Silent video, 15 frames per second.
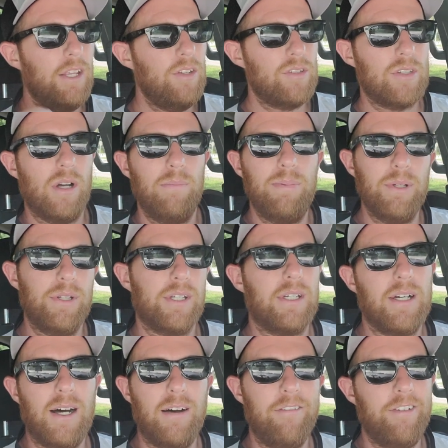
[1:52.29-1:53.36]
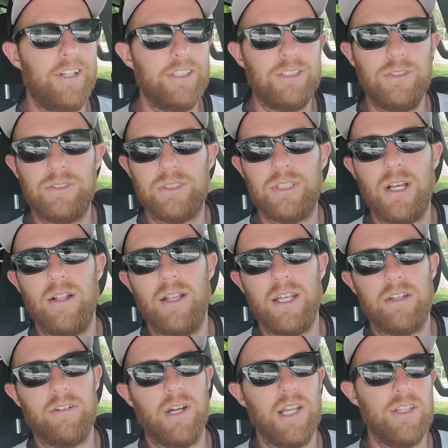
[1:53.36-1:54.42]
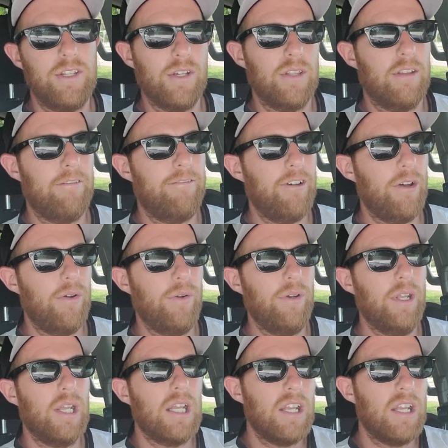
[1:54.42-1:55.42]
You start building confidence, you sell like crazy on the phone,